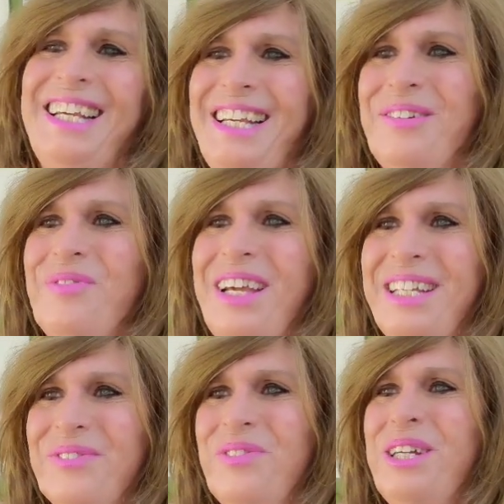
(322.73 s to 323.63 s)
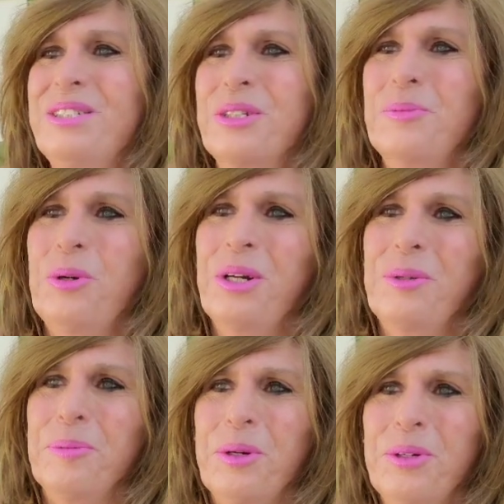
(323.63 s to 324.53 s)
and make a mess. Good
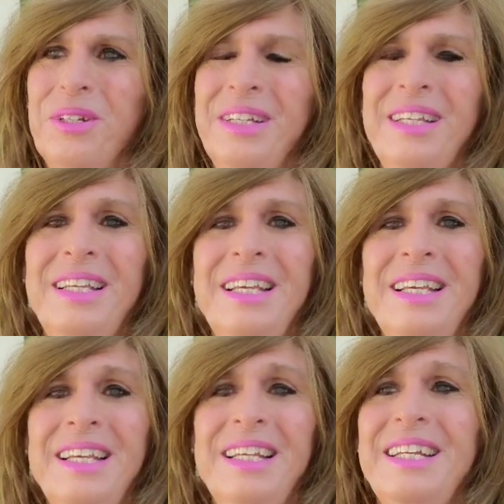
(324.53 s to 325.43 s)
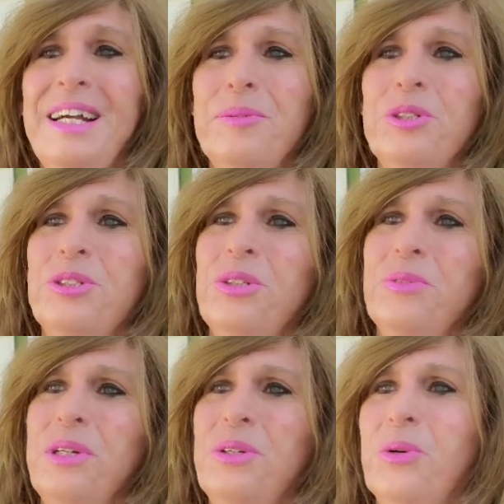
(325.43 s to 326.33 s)
morning, Bert. Yeah, I'm just uh,
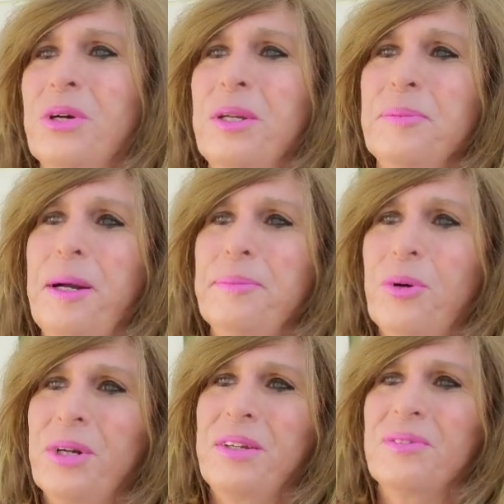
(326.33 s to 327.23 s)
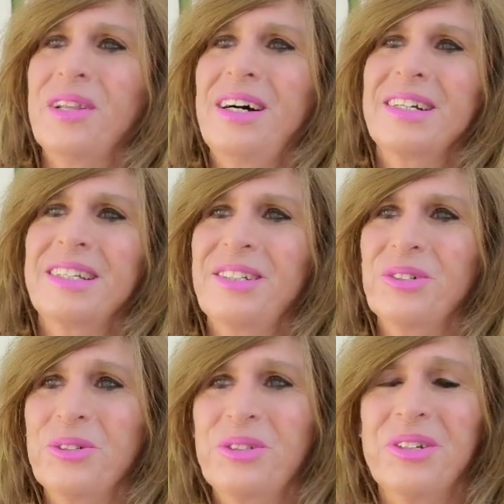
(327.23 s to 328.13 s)
recording my morning vlog
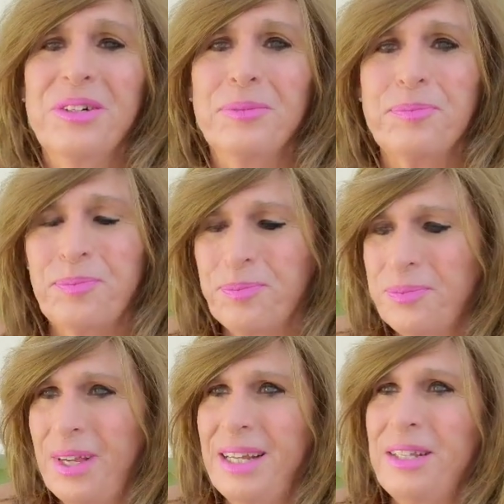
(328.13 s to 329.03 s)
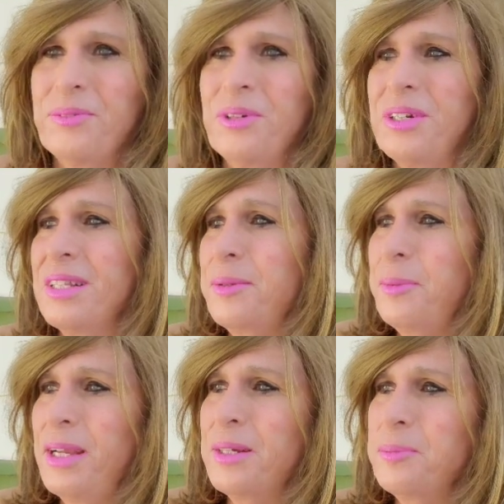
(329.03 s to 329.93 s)
here, so. I can really
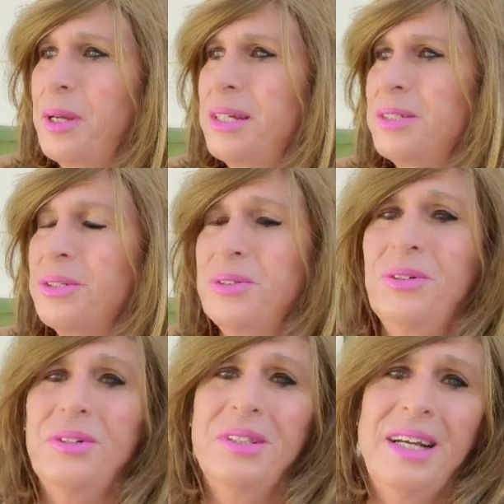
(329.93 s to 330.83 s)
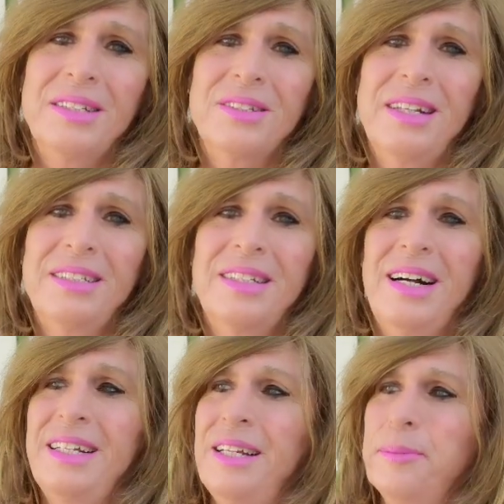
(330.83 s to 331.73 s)
make a mess on that. So that's
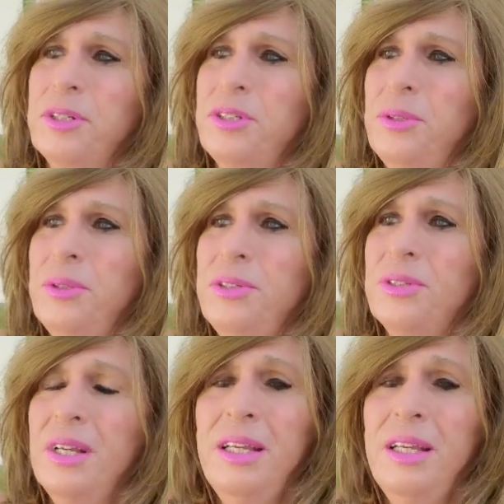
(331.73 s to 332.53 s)
kind. Number two is